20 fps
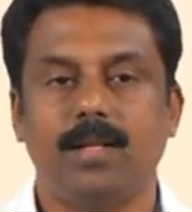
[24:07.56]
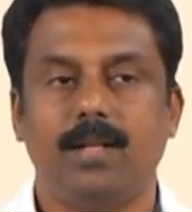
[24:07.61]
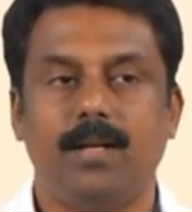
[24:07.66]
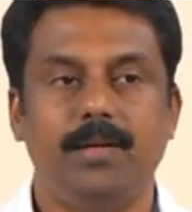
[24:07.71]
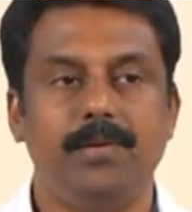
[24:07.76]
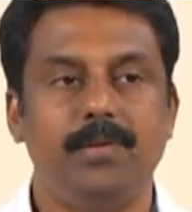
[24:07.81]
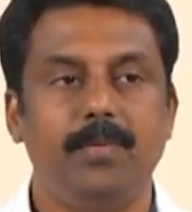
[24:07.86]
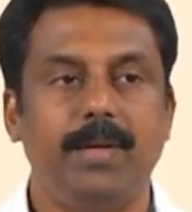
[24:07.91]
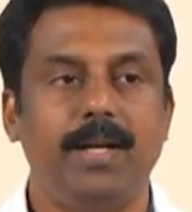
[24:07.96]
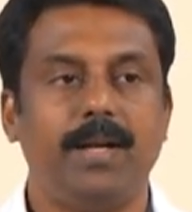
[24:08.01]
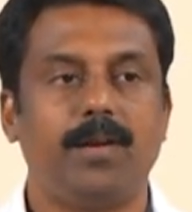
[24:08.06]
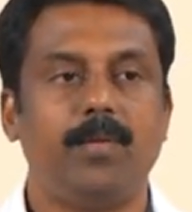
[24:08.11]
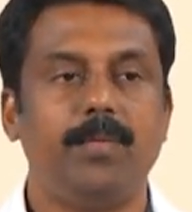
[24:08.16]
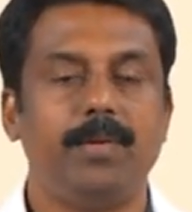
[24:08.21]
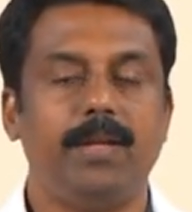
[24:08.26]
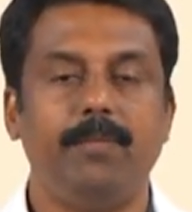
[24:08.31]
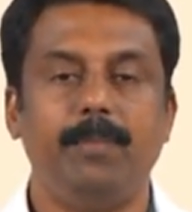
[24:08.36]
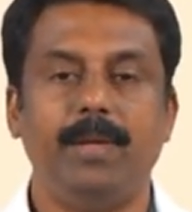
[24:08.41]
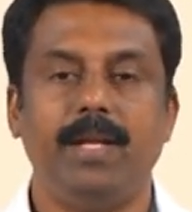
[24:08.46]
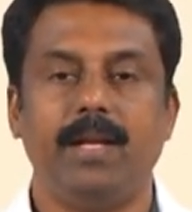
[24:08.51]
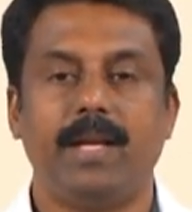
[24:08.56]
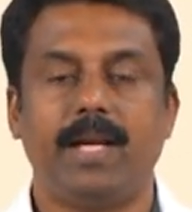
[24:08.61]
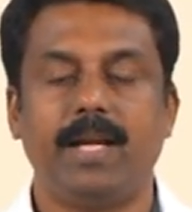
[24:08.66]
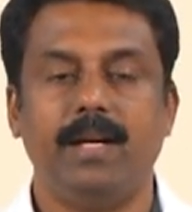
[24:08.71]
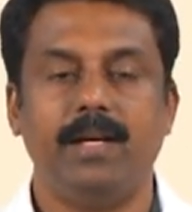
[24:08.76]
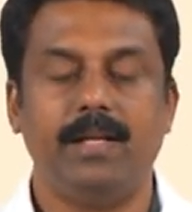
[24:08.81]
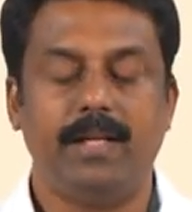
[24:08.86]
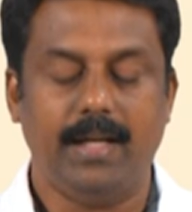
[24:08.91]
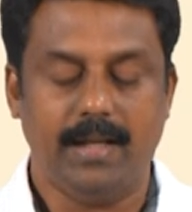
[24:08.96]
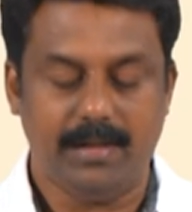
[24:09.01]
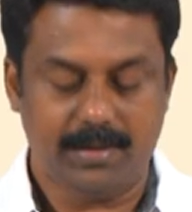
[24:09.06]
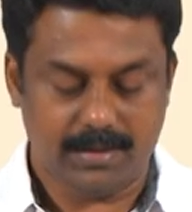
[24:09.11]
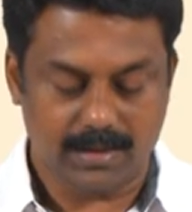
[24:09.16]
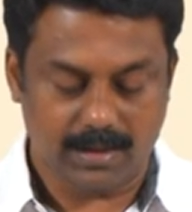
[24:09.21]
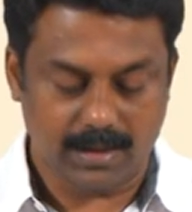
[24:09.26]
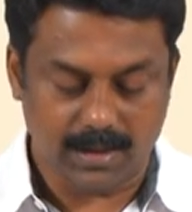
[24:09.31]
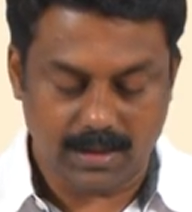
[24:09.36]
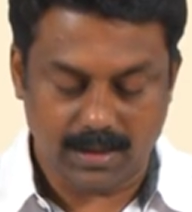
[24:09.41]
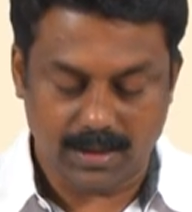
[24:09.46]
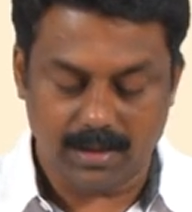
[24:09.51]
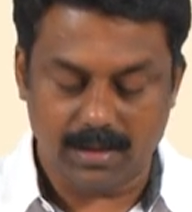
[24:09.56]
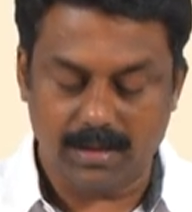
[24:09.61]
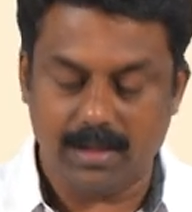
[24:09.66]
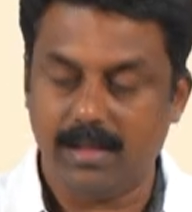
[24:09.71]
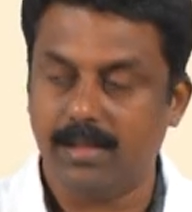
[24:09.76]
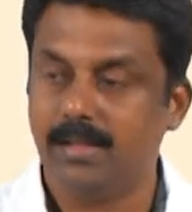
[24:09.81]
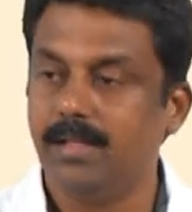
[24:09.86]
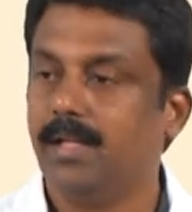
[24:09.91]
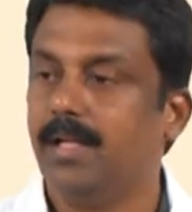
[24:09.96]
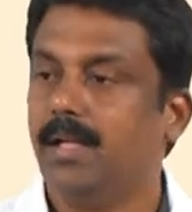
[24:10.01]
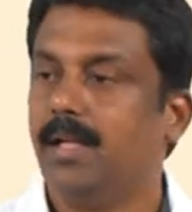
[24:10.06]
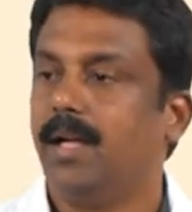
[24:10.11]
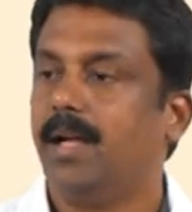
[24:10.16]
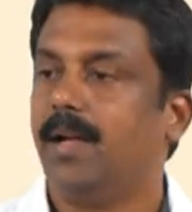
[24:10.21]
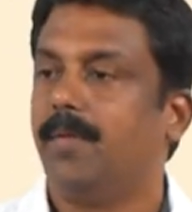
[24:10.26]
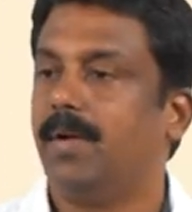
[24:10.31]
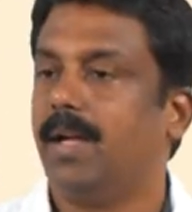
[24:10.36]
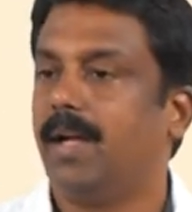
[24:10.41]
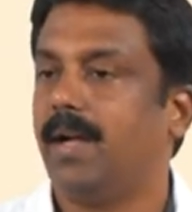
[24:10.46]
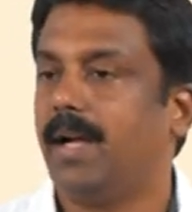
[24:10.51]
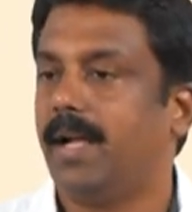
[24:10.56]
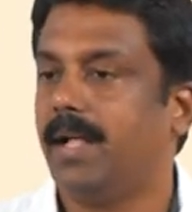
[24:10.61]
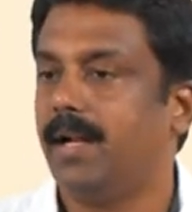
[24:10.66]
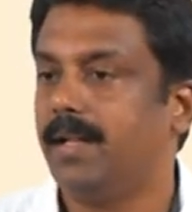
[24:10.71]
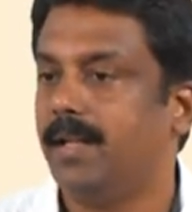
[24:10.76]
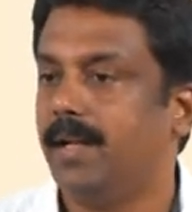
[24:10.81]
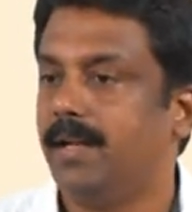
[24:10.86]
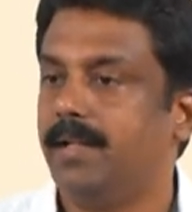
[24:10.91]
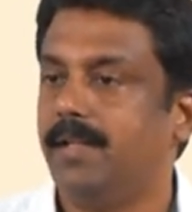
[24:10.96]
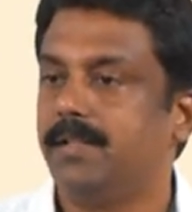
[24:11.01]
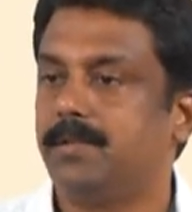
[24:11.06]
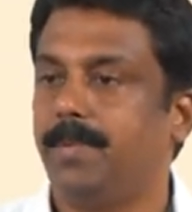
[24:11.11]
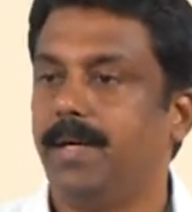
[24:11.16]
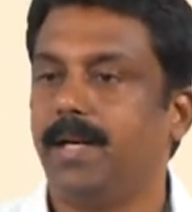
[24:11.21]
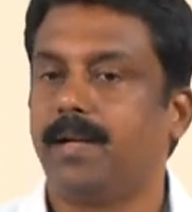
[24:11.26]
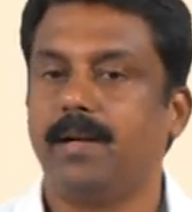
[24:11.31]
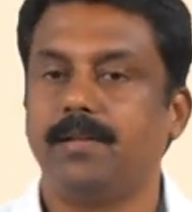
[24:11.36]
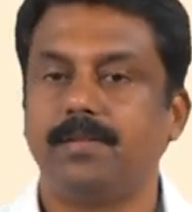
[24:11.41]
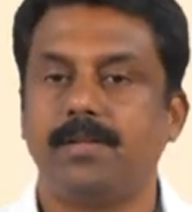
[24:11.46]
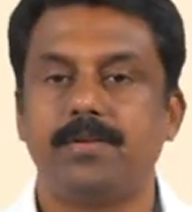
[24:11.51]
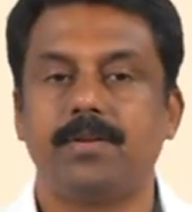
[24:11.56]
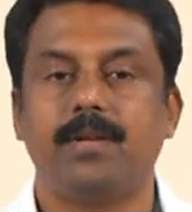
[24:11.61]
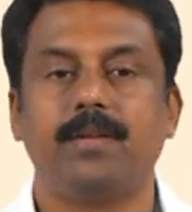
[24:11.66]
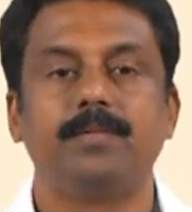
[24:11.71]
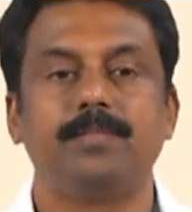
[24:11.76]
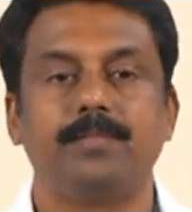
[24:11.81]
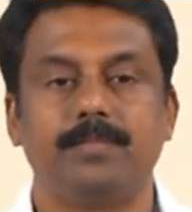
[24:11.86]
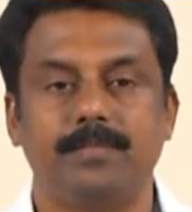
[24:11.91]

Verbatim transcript: right you may draw you may again get uh, uh, uh higher than the spray transition